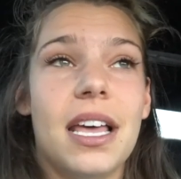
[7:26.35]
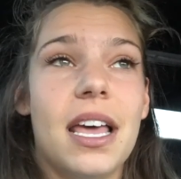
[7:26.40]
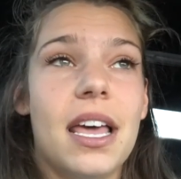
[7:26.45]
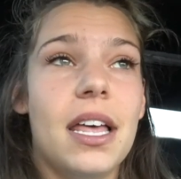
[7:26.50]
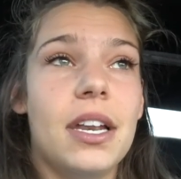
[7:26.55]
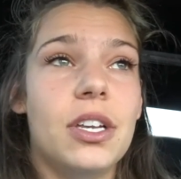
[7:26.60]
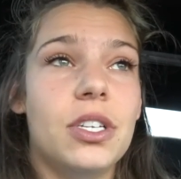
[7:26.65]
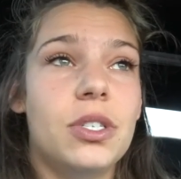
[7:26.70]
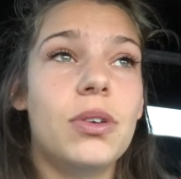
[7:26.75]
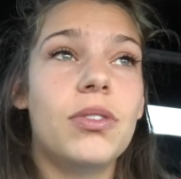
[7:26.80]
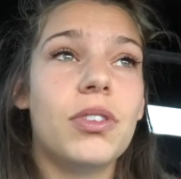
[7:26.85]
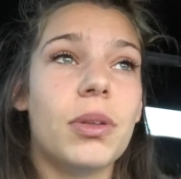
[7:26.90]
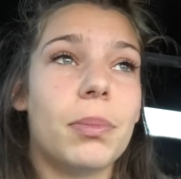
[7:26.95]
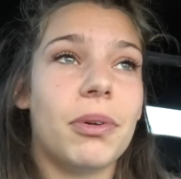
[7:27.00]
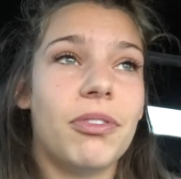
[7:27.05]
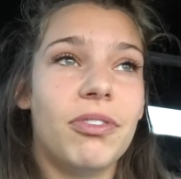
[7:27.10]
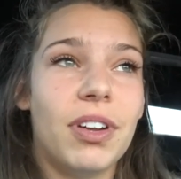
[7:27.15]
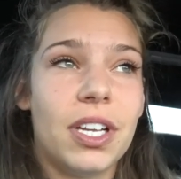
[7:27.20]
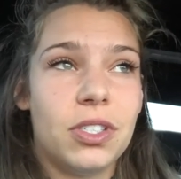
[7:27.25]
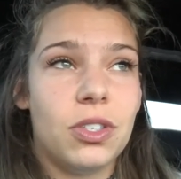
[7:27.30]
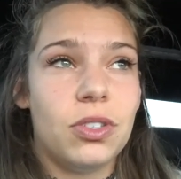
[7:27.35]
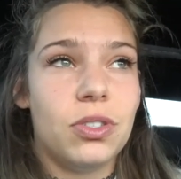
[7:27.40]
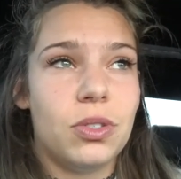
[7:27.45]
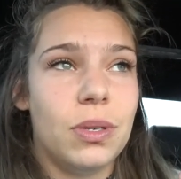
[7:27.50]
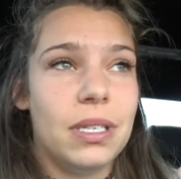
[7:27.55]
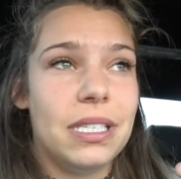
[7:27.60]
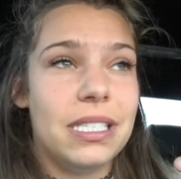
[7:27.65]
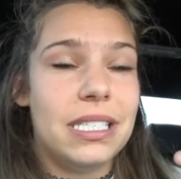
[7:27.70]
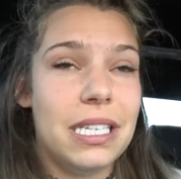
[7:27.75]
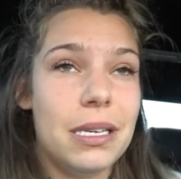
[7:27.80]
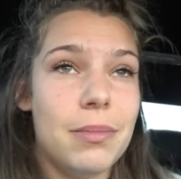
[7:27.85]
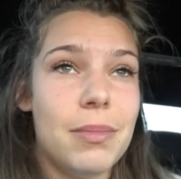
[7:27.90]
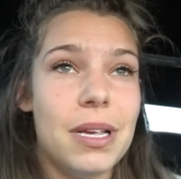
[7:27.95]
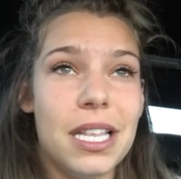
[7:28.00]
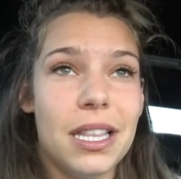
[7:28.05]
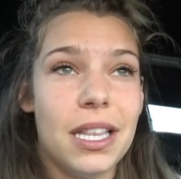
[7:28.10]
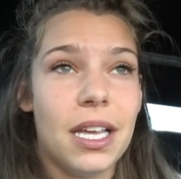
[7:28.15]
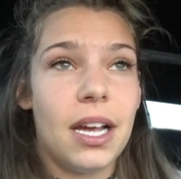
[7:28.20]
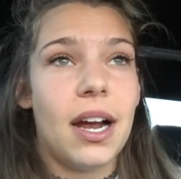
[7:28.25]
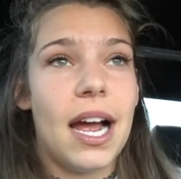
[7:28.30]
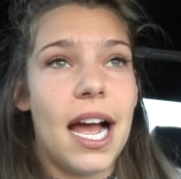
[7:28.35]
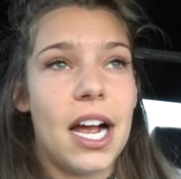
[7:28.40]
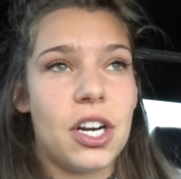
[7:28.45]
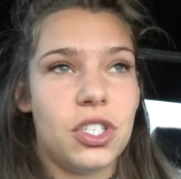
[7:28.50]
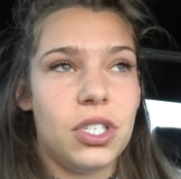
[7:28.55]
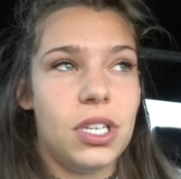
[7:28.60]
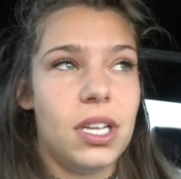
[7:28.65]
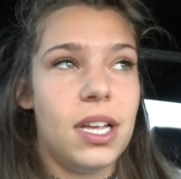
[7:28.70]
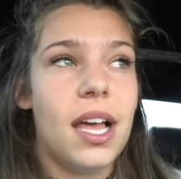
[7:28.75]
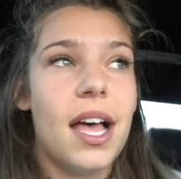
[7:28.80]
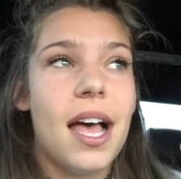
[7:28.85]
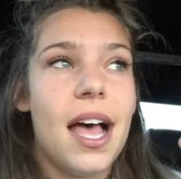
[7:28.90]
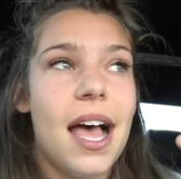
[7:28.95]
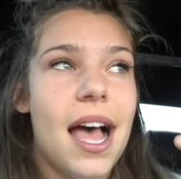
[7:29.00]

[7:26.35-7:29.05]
And two of the professors who had seen me in there actually